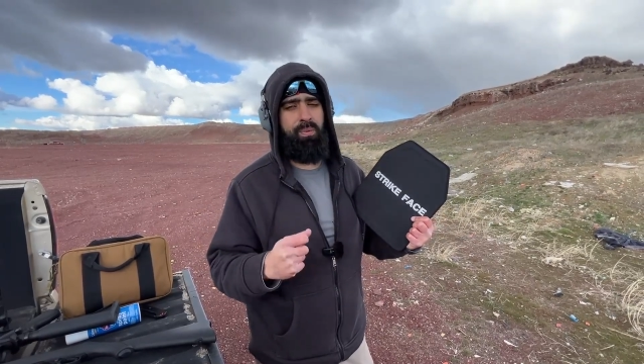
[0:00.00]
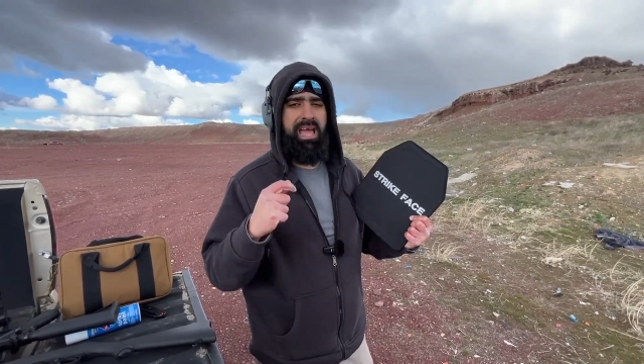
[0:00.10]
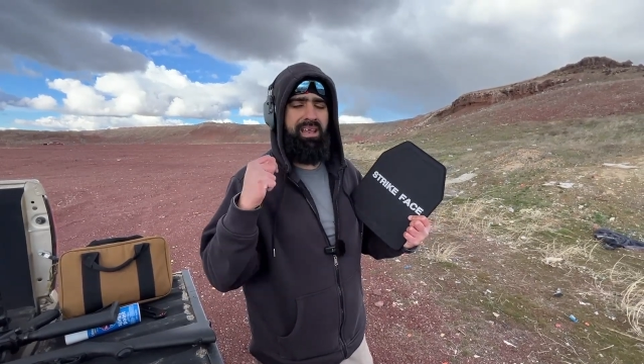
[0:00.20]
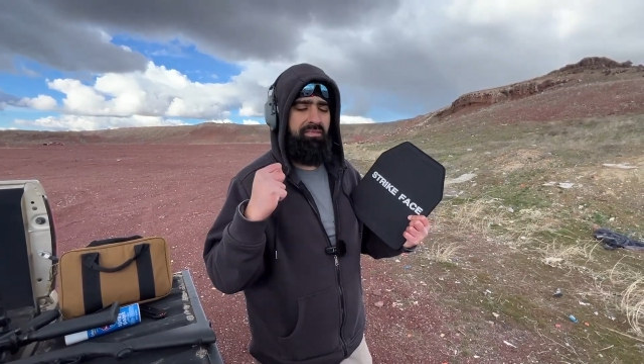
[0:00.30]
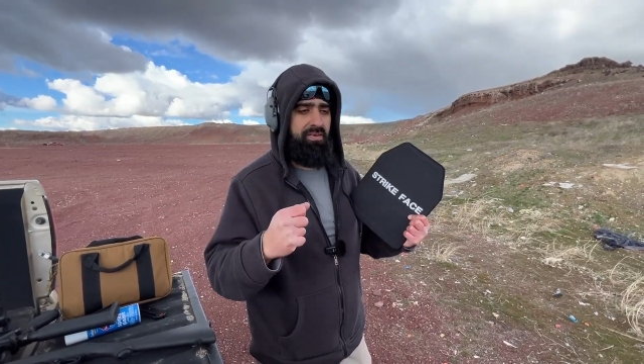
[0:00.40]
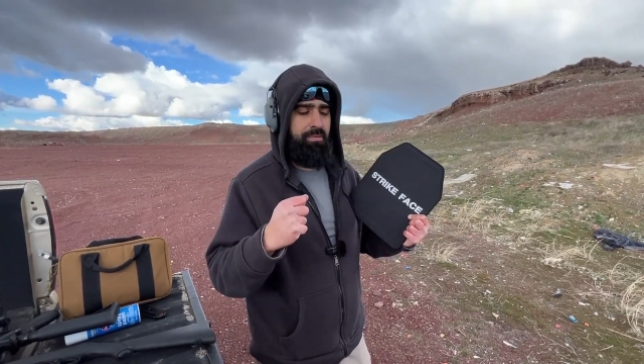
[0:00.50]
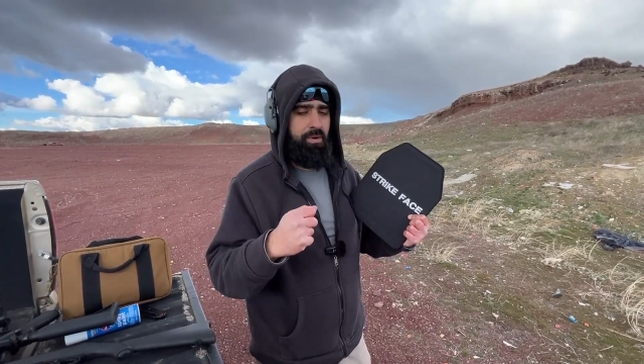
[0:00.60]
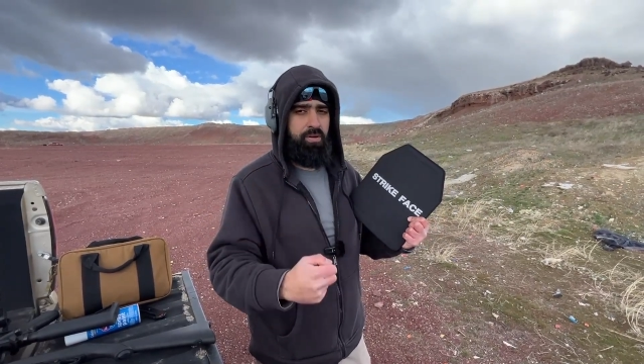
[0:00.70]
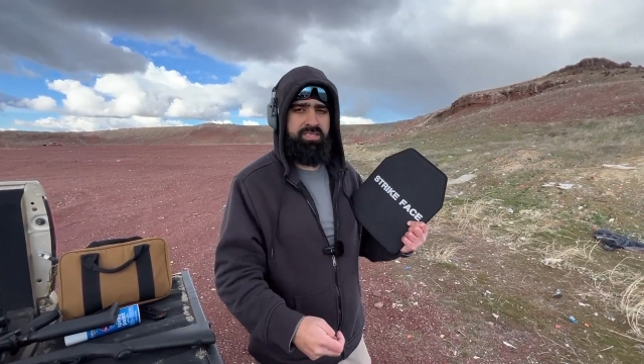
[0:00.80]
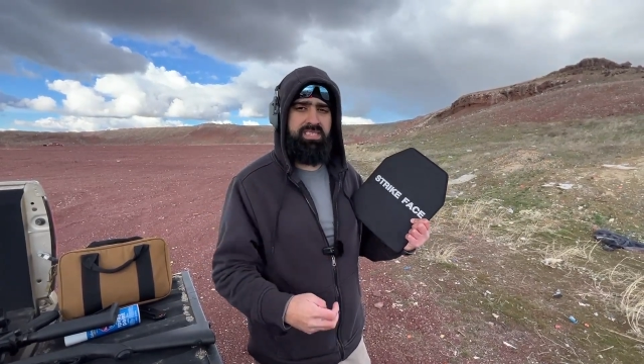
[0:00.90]
We had a
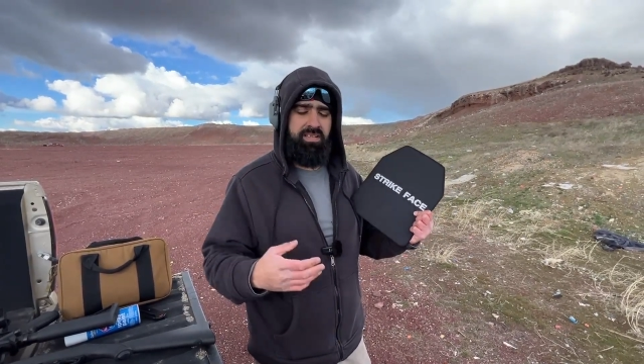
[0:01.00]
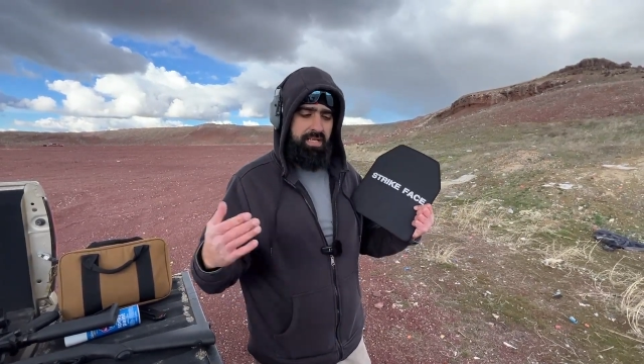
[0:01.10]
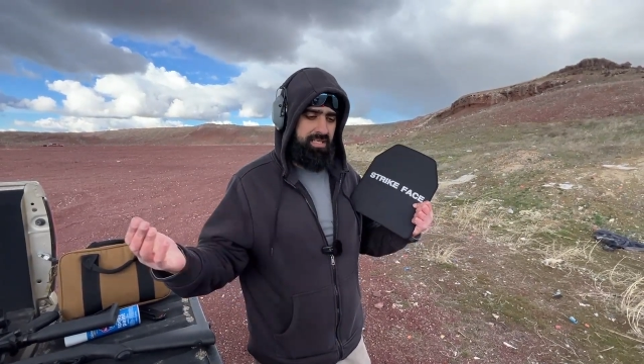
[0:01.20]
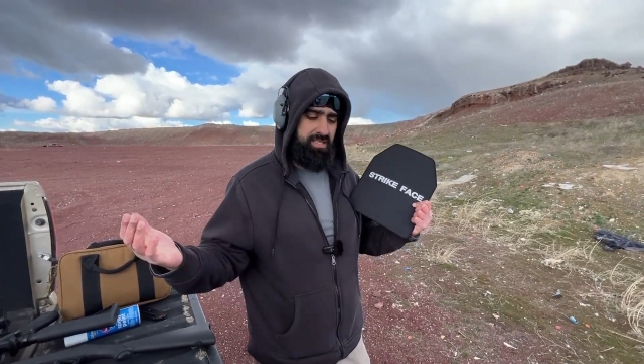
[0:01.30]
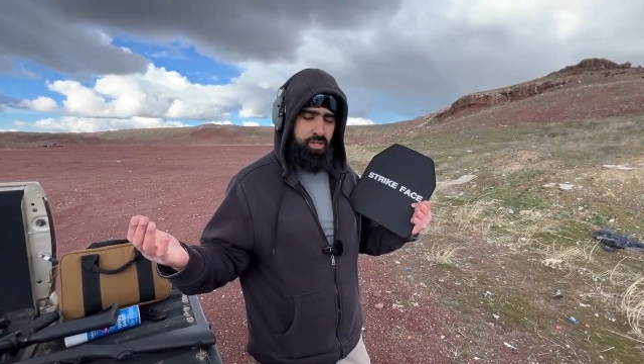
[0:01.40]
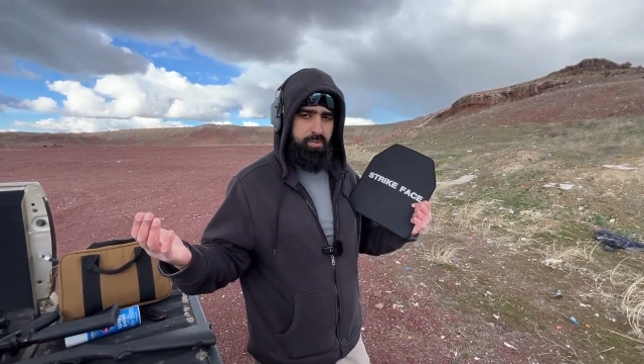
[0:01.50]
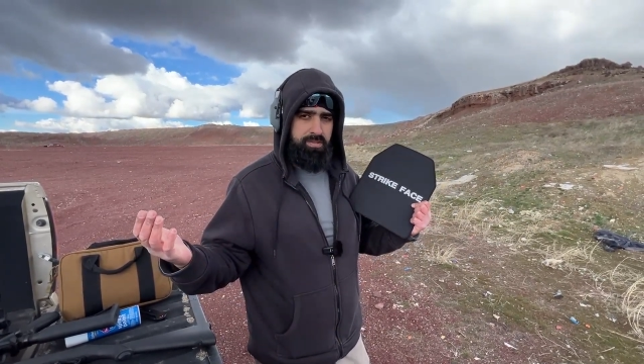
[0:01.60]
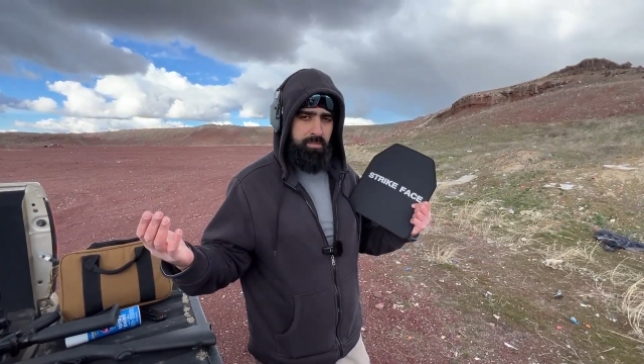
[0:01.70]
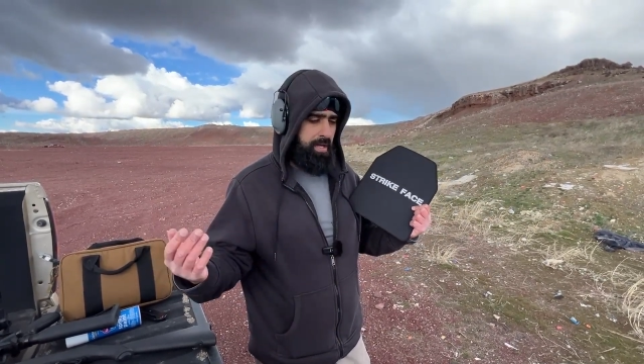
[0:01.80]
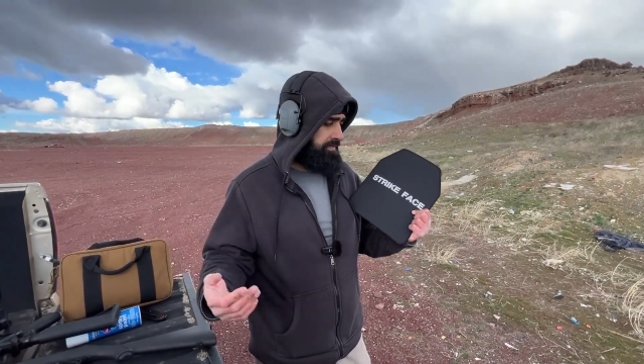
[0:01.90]
Venmo. See, show up
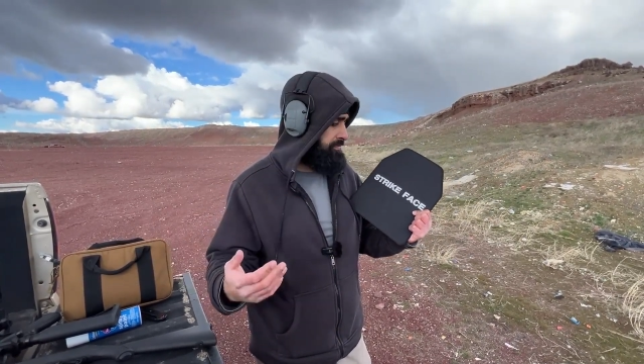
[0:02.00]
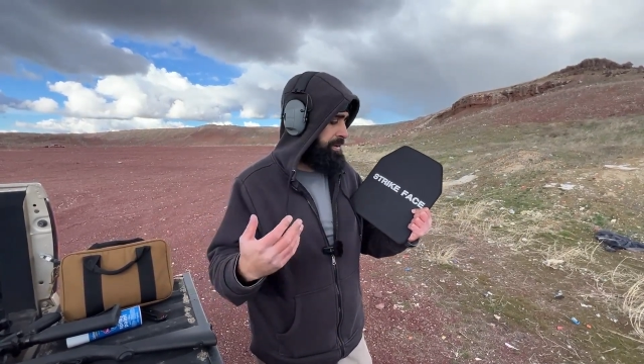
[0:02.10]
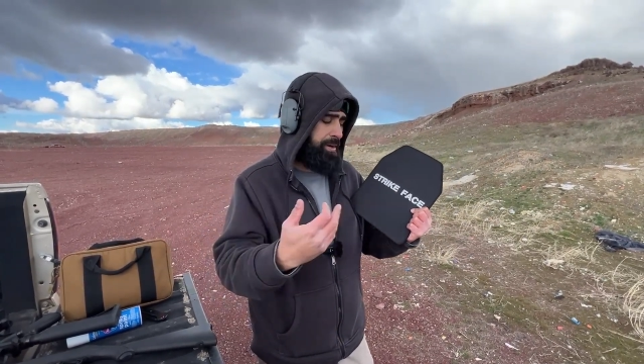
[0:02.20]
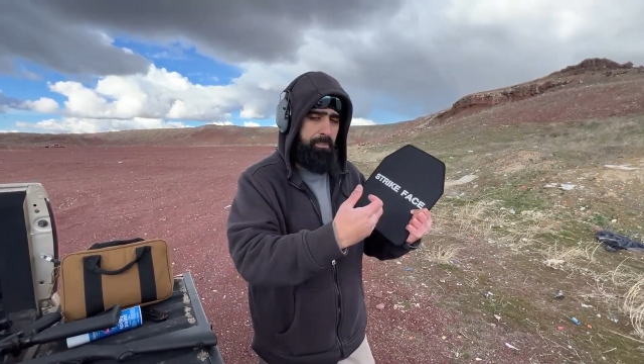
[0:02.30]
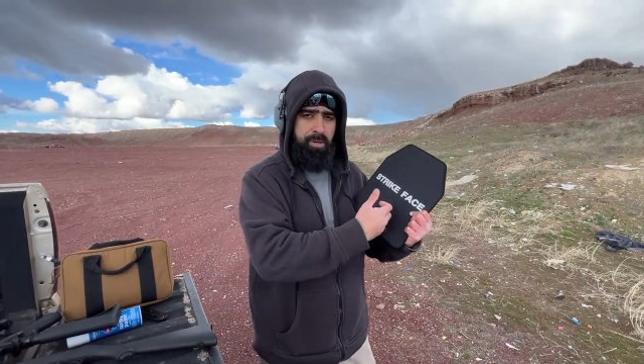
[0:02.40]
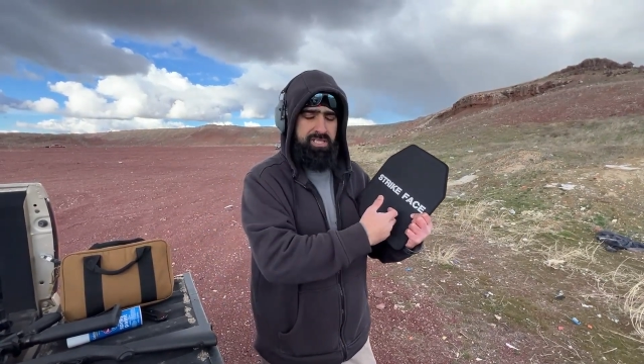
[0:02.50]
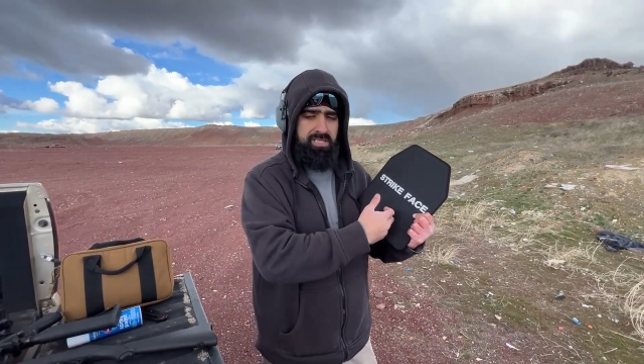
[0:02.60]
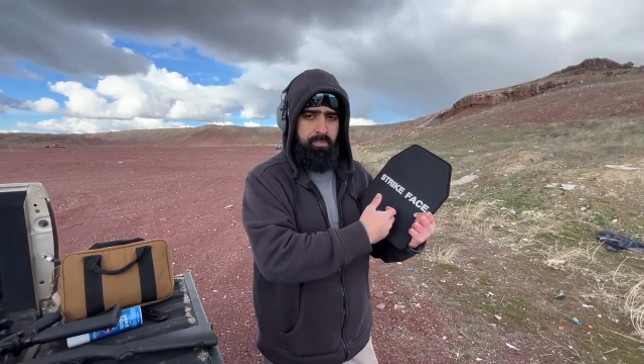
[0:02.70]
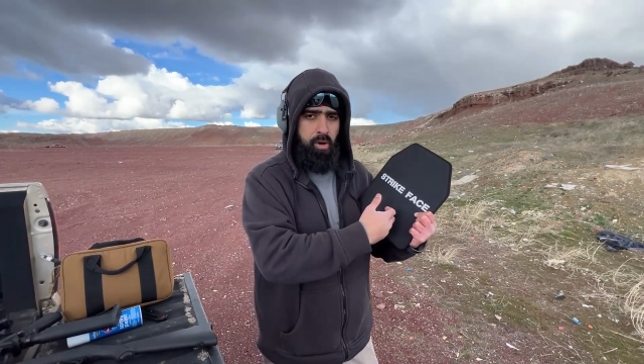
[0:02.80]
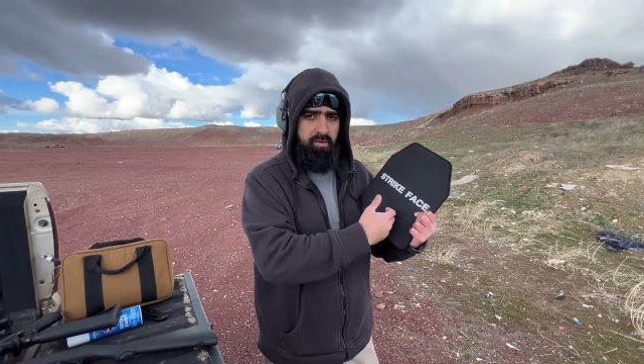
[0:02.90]
some love. Maybe we could purchase
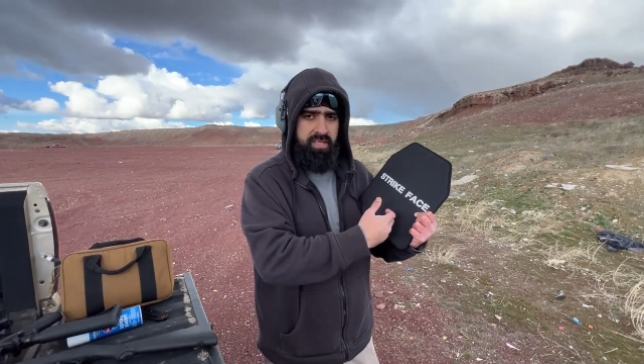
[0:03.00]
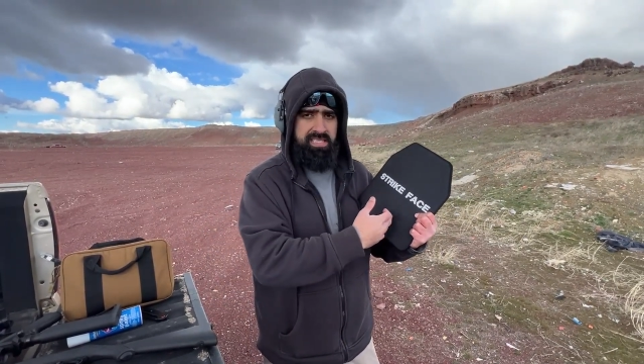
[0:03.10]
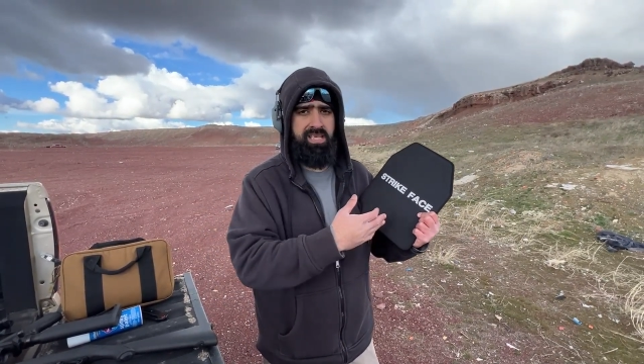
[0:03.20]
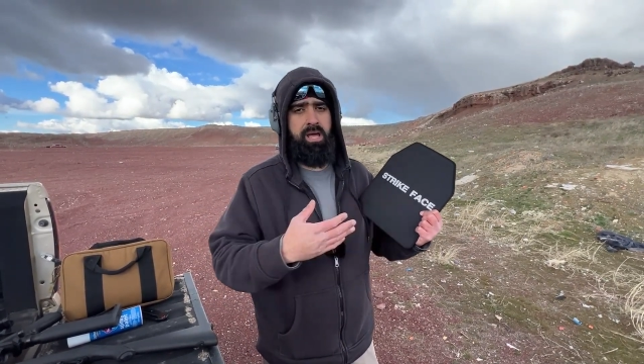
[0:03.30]
some more of these,